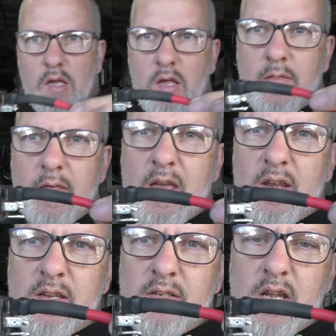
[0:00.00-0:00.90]
And that
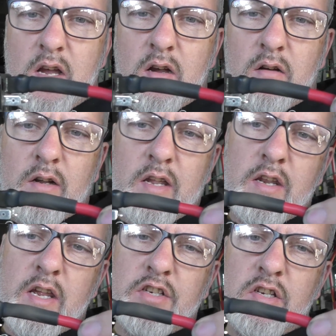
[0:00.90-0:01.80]
is our
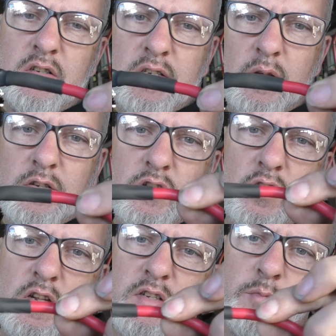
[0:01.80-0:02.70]
connection, so it's nice and